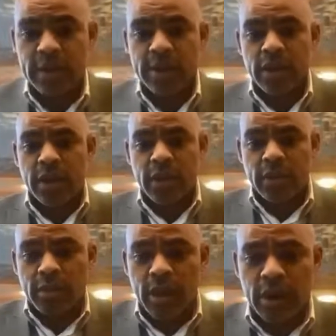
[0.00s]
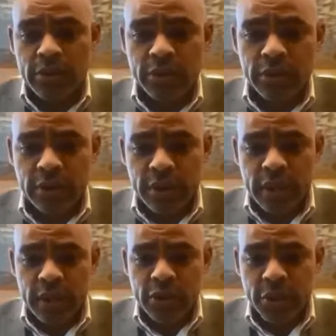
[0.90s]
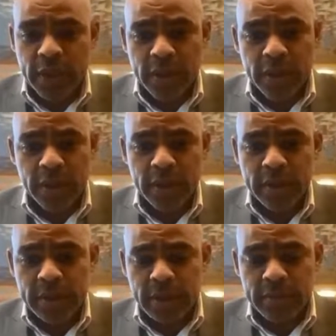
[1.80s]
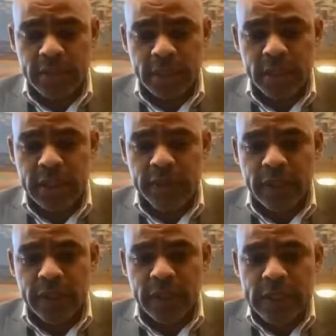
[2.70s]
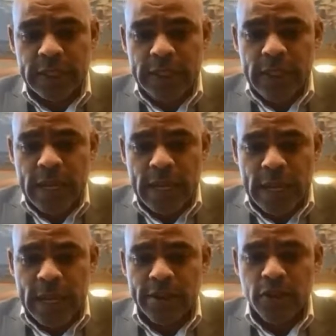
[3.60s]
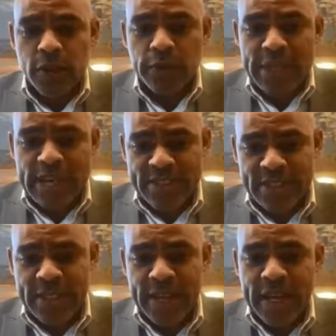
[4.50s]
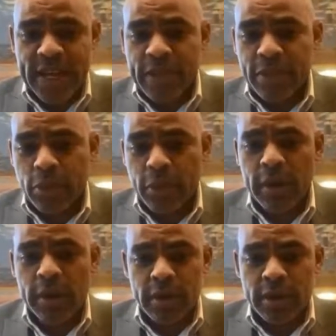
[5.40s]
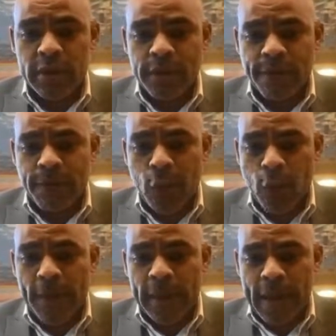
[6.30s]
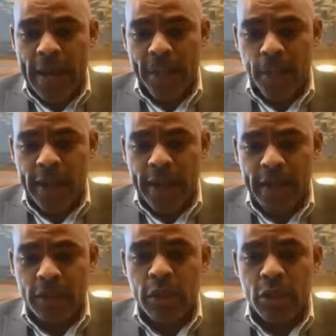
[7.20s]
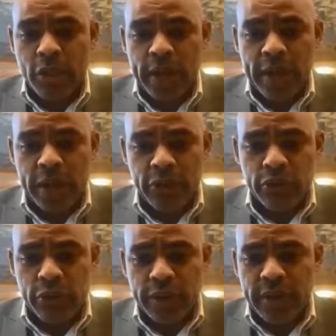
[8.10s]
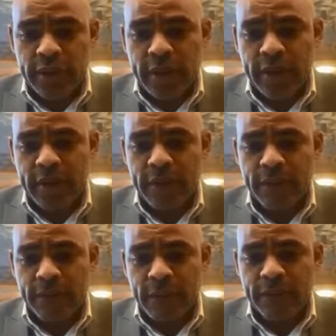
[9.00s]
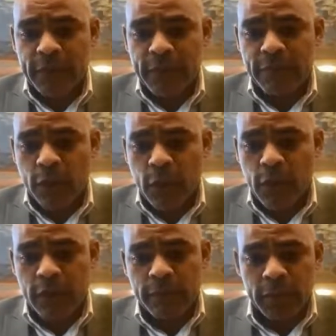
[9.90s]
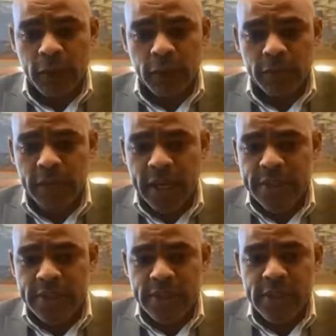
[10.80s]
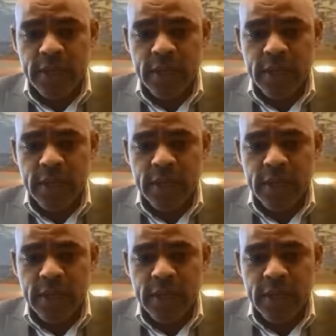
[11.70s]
It started on March uh, the 23rd um, in the evening. As of yesterday at 3:34 p.m., we had 354 confirmed cases,